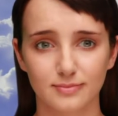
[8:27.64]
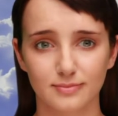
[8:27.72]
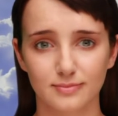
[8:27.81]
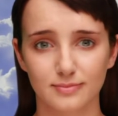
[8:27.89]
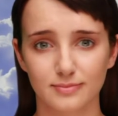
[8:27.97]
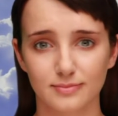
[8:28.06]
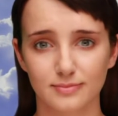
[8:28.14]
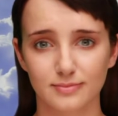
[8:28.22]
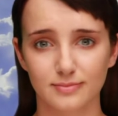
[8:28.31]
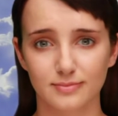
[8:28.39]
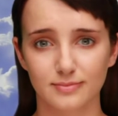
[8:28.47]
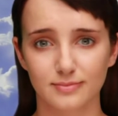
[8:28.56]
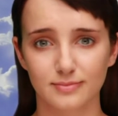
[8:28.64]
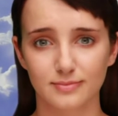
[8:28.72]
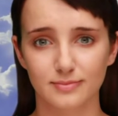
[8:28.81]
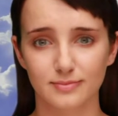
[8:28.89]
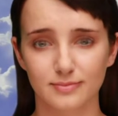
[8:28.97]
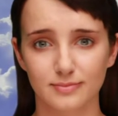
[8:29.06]

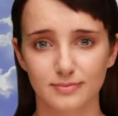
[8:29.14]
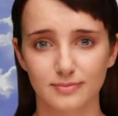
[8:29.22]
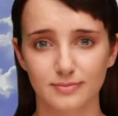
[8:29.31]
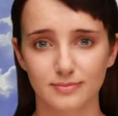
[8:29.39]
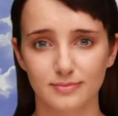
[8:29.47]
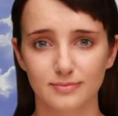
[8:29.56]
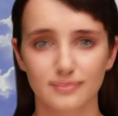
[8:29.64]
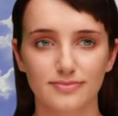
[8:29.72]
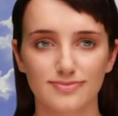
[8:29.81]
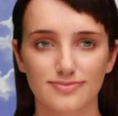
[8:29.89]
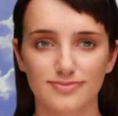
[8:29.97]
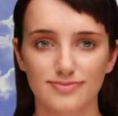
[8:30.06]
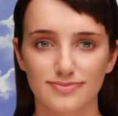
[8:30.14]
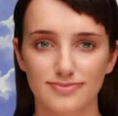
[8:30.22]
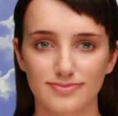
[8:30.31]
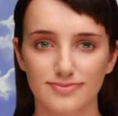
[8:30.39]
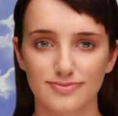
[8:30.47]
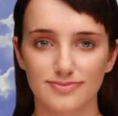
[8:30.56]

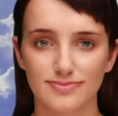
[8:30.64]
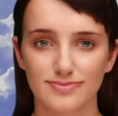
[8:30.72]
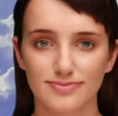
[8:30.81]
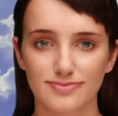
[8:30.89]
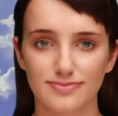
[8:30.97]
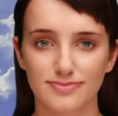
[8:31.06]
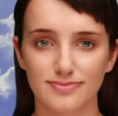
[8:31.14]
(not speaking)